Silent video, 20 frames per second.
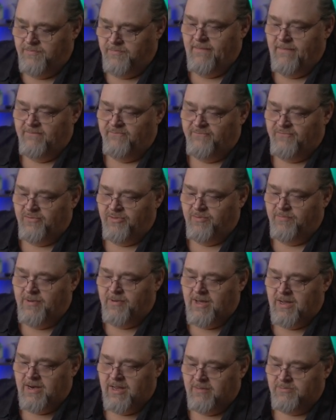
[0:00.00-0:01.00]
And then for the
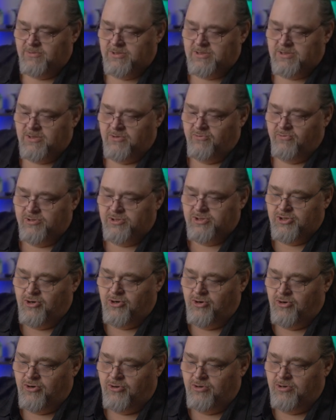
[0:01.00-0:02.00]
body, I'm just going to
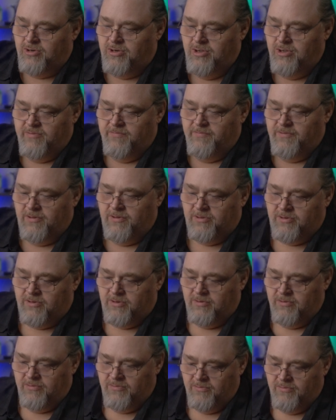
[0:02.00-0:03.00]
return the
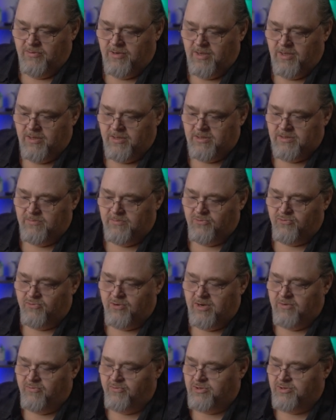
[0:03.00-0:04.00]
builder, right? Because I'm
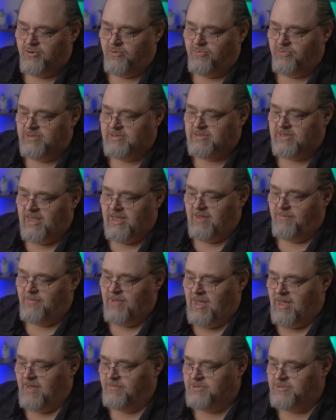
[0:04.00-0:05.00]
trying to return the same
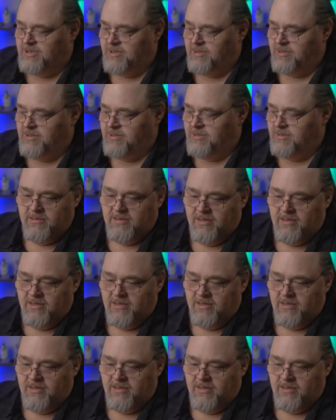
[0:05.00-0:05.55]
object.